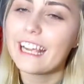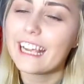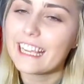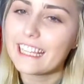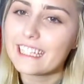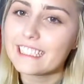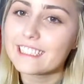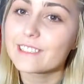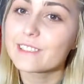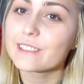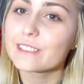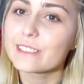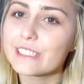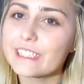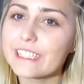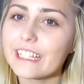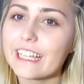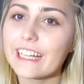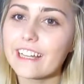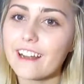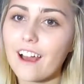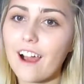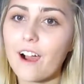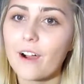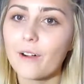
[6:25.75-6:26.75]
It's
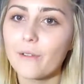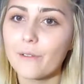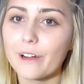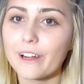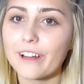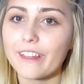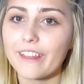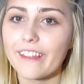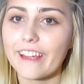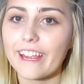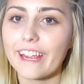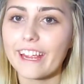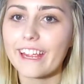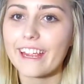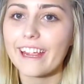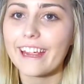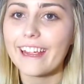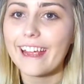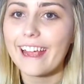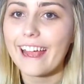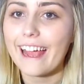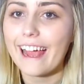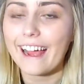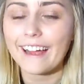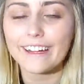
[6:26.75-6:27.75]
really not worth it.
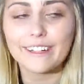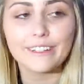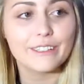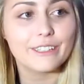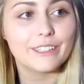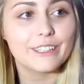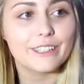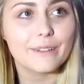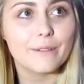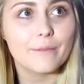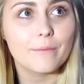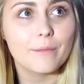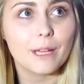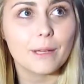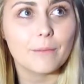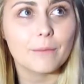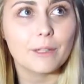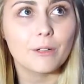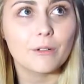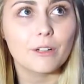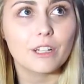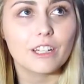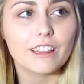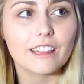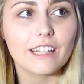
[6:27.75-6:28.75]
I know it may
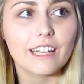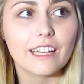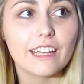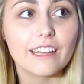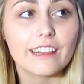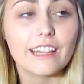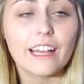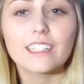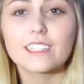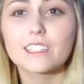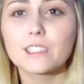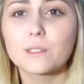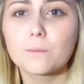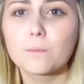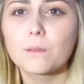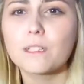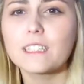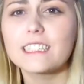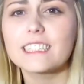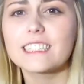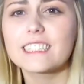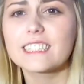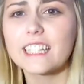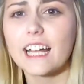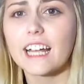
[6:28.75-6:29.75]
be worth it in that
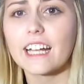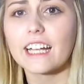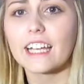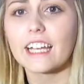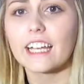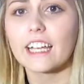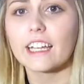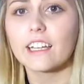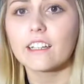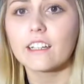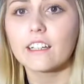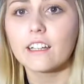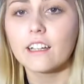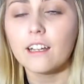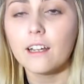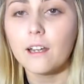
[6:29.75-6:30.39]
split second,